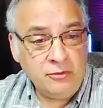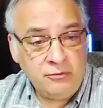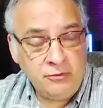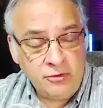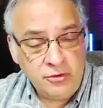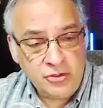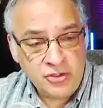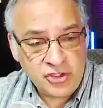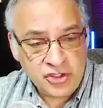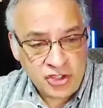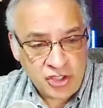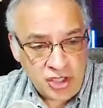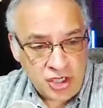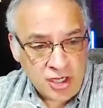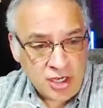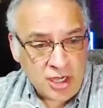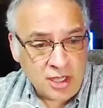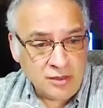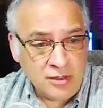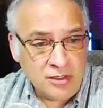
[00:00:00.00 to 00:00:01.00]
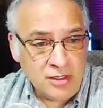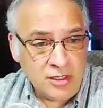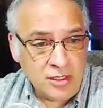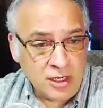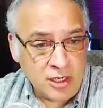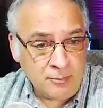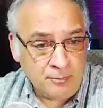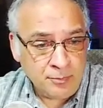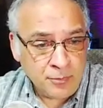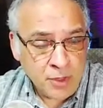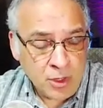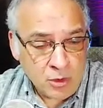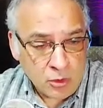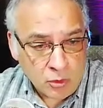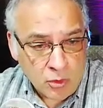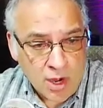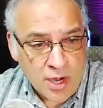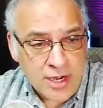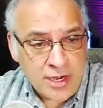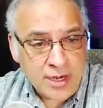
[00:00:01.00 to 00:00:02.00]
to, if you see on the
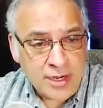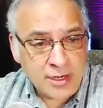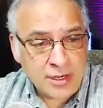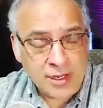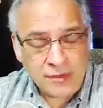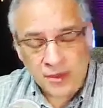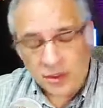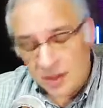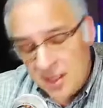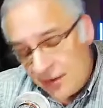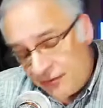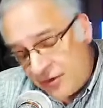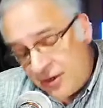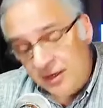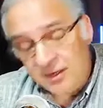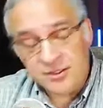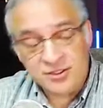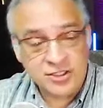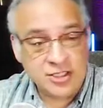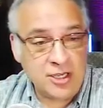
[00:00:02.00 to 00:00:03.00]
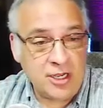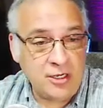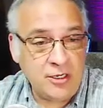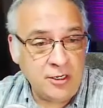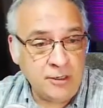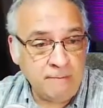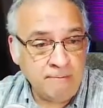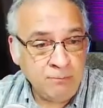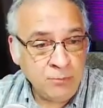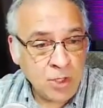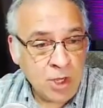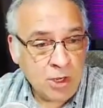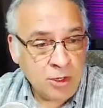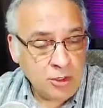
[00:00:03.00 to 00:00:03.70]
left-hand side here,